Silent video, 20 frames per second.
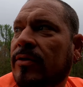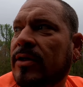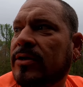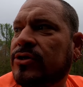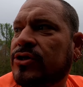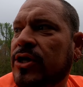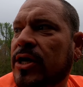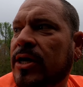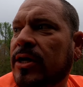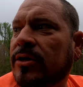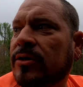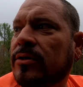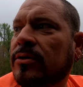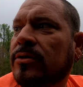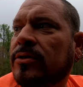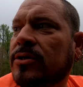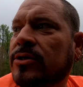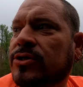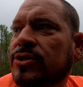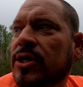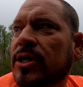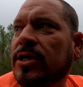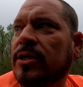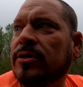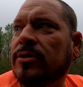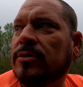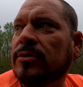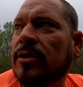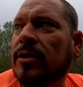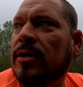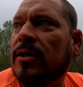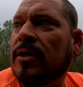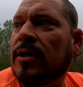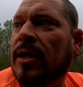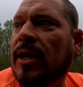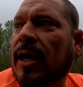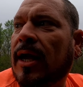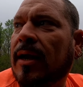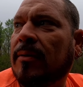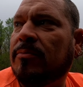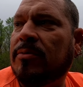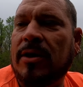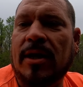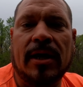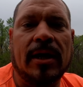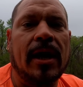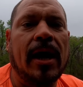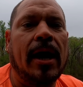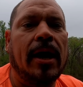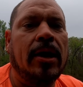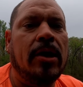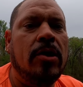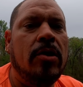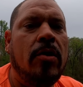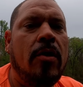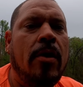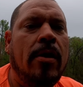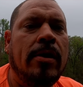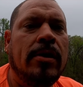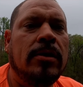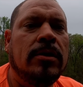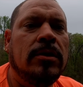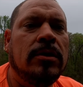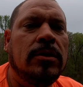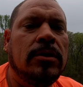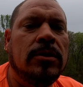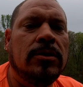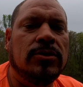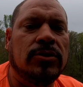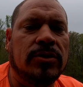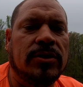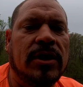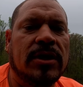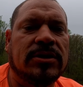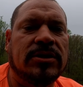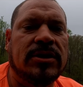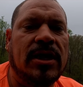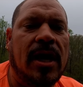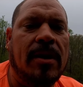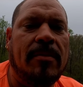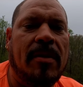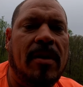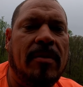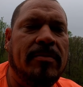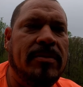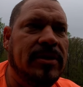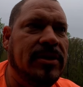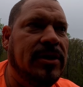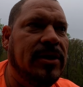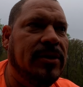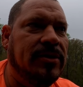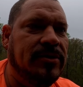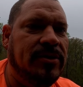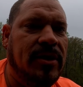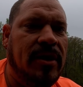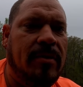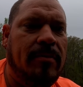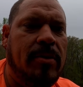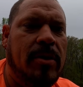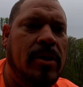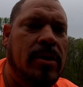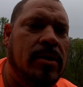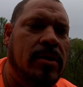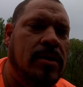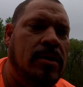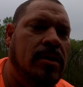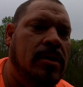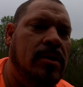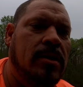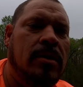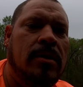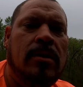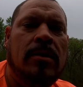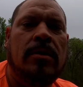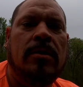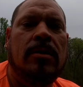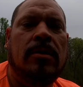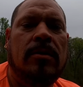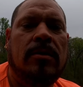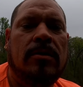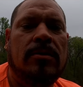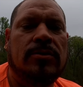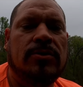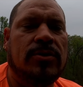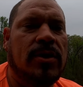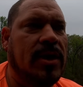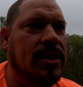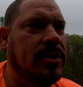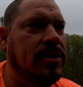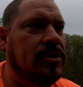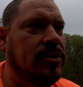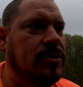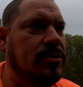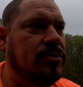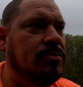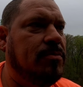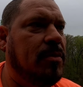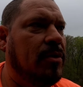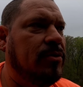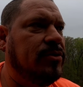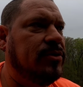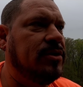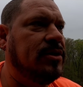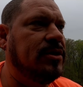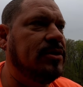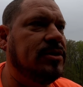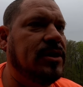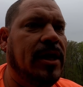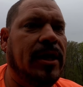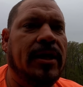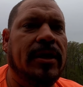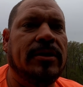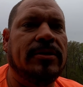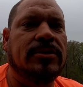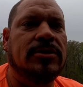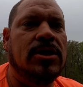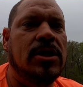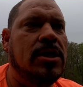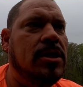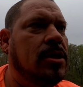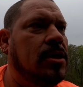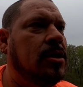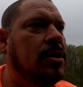the chair, the chair uh, clamp that I got. So next time I'll be geared up so I can use both of these hands.